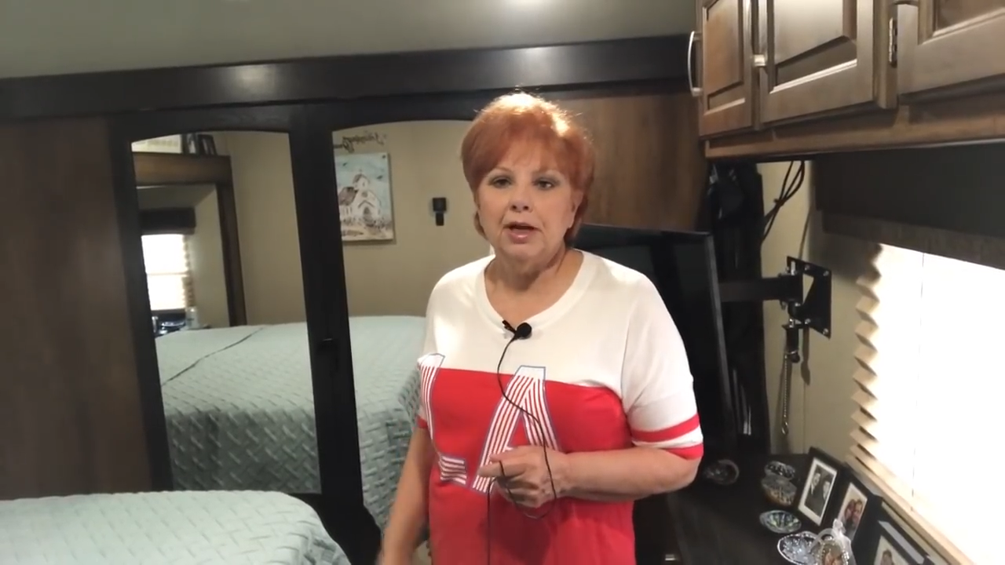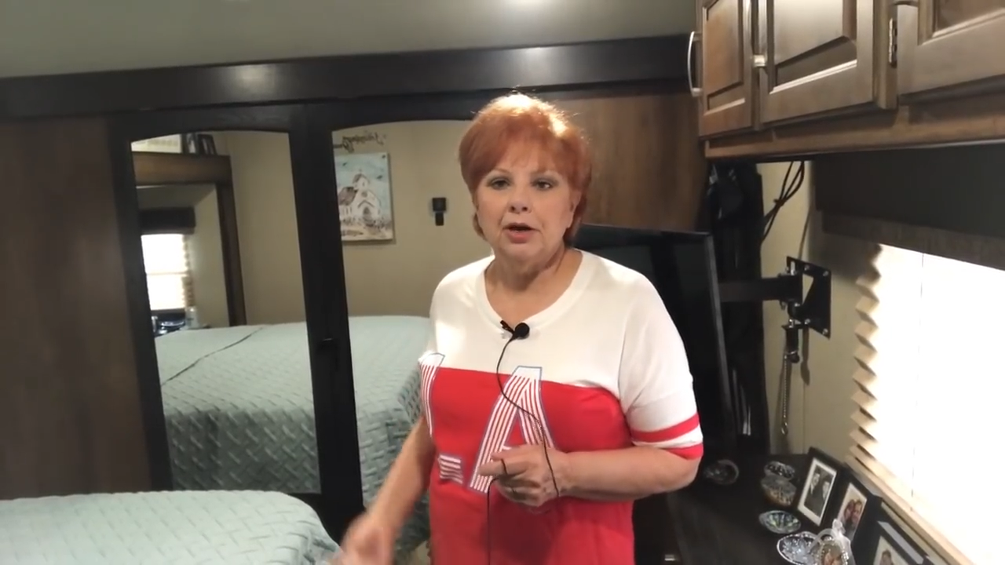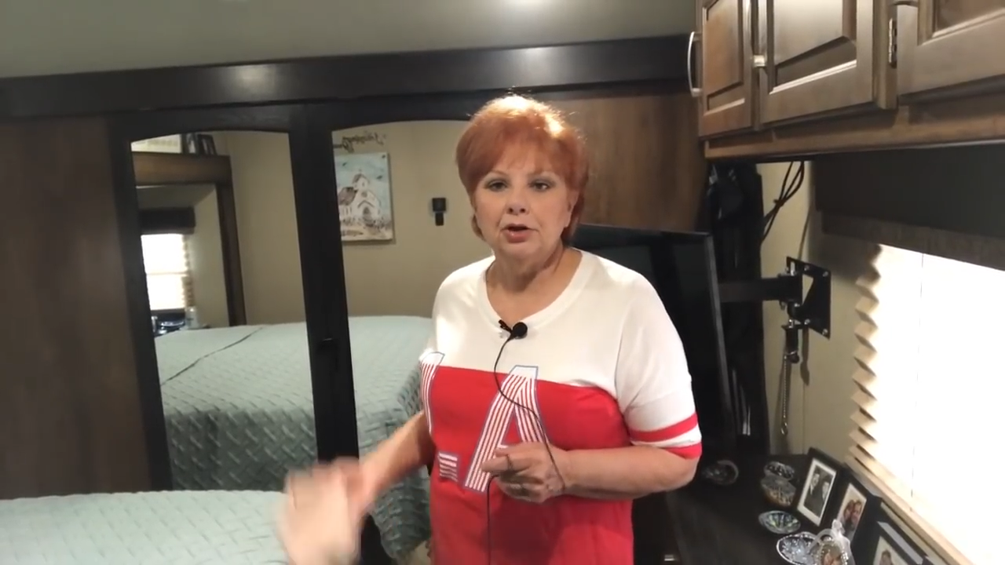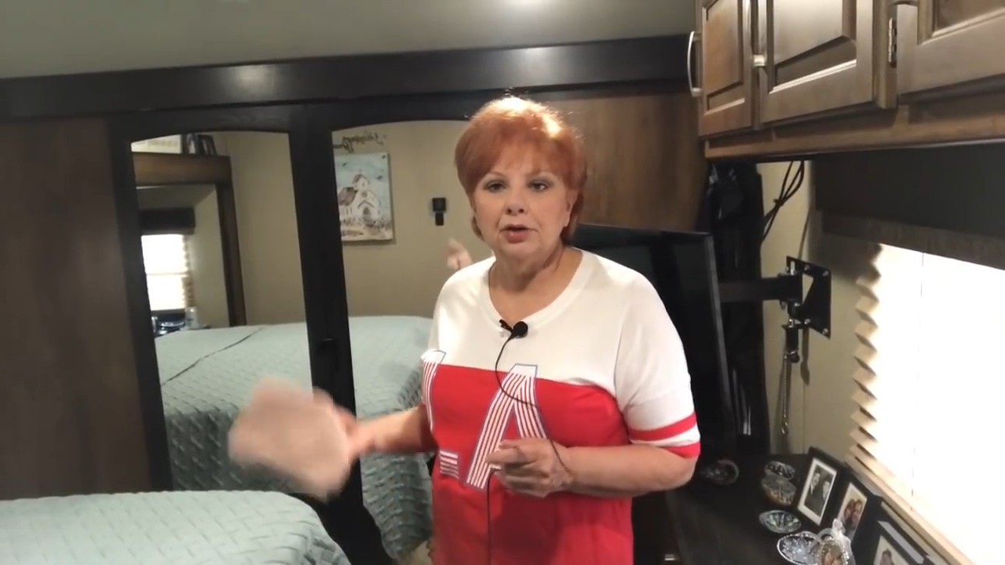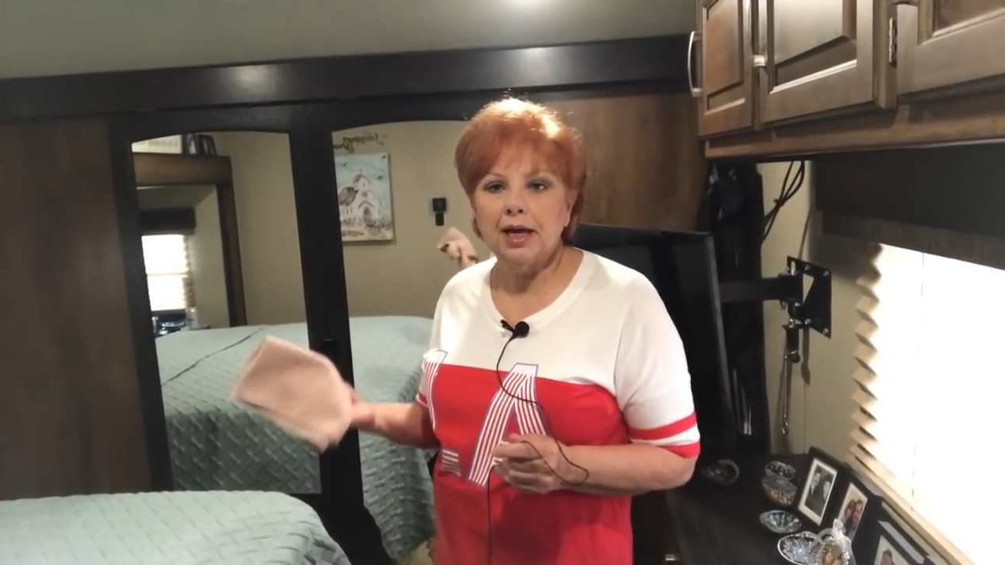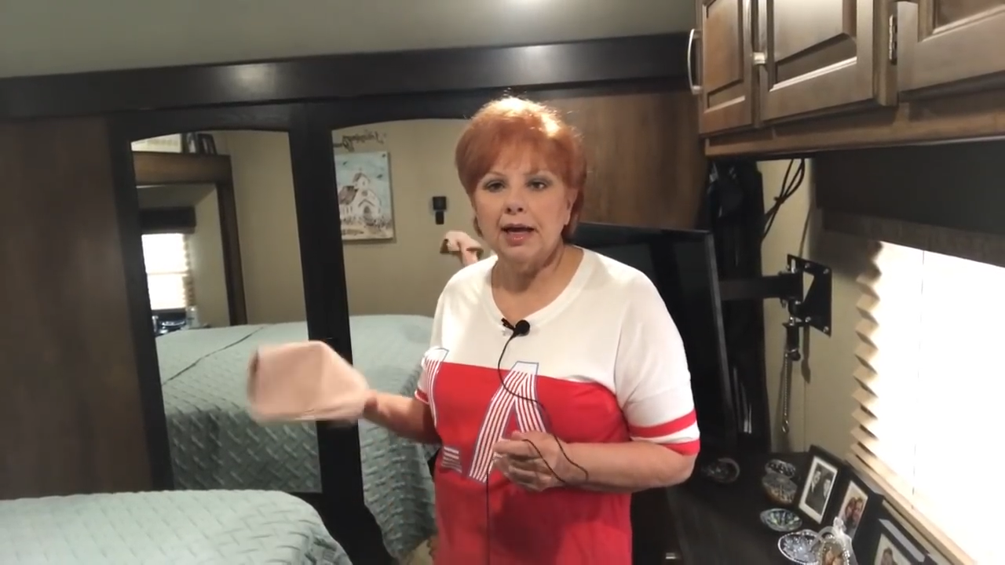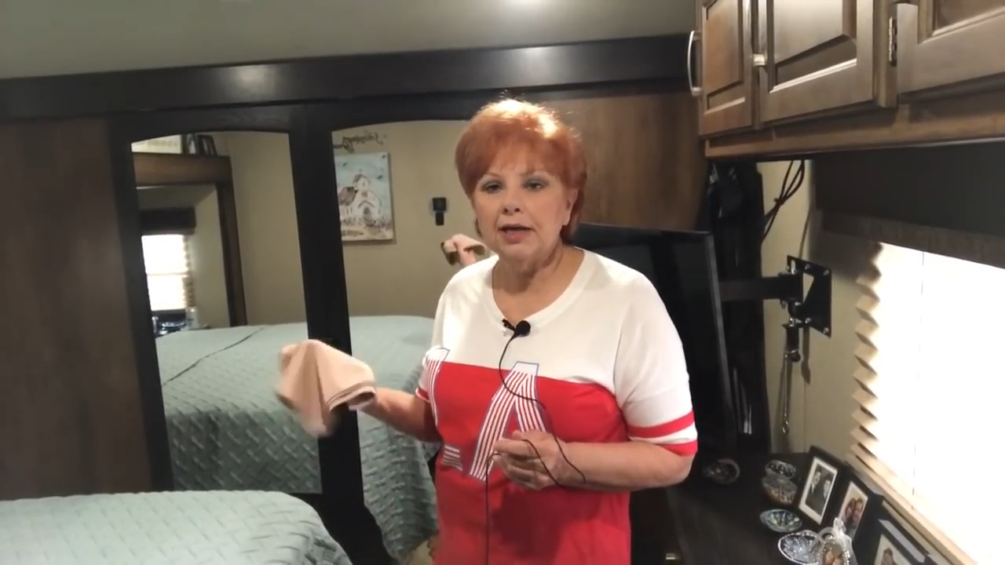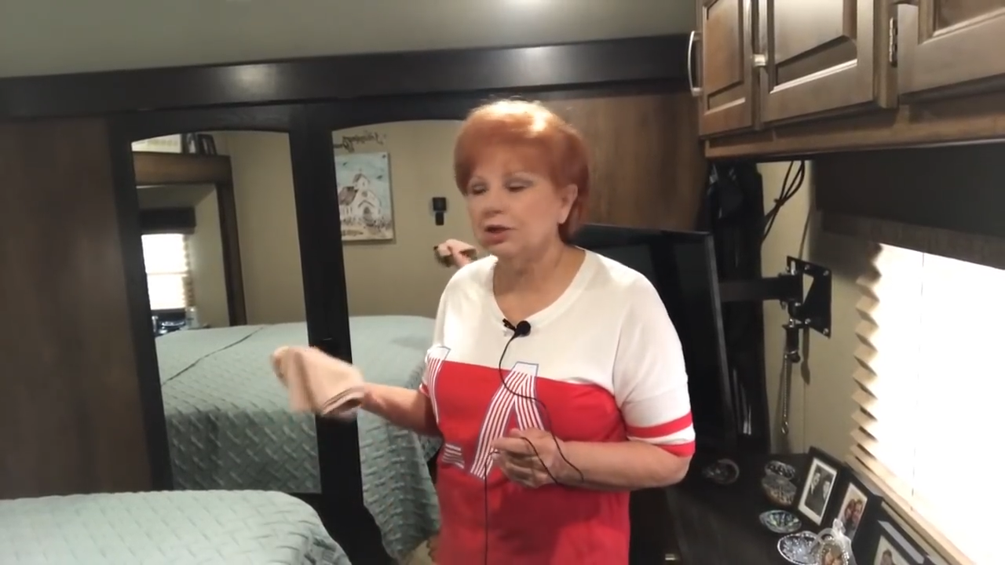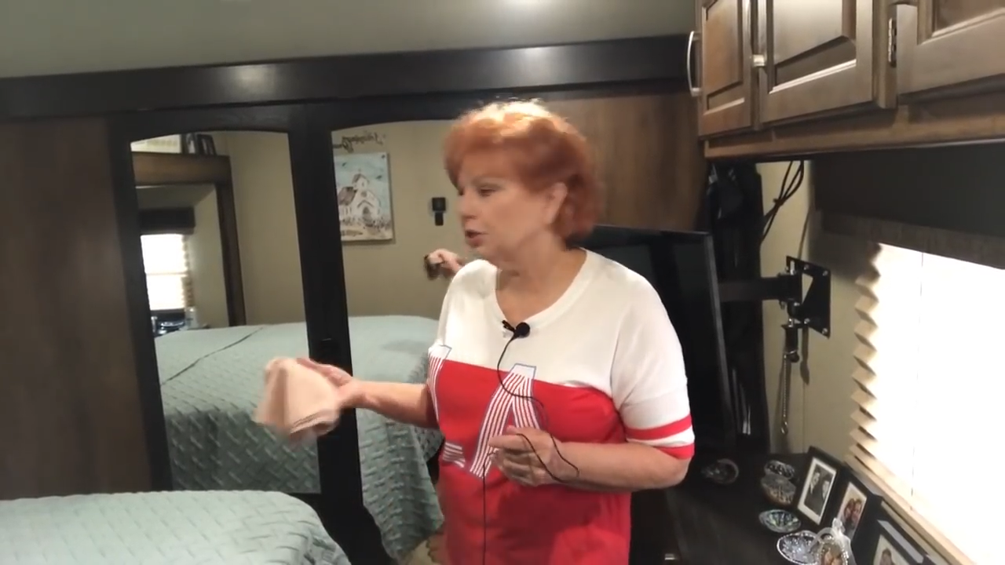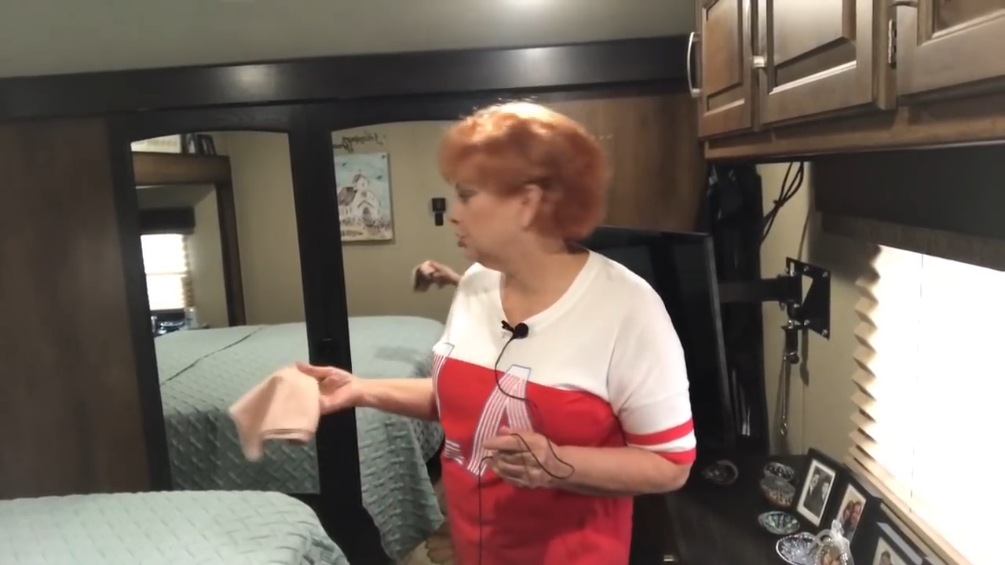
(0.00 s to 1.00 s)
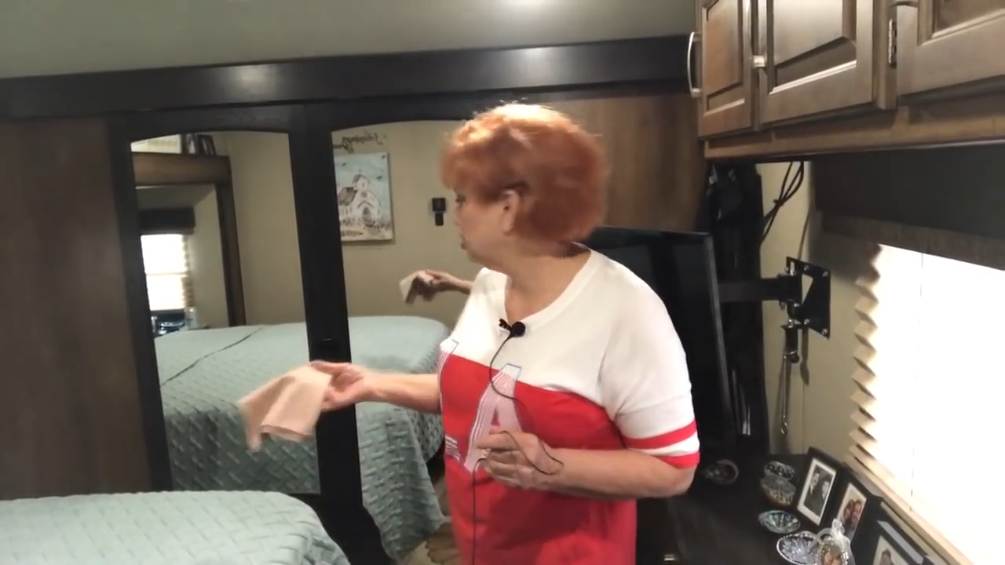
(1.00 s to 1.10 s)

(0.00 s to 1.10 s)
Now you can just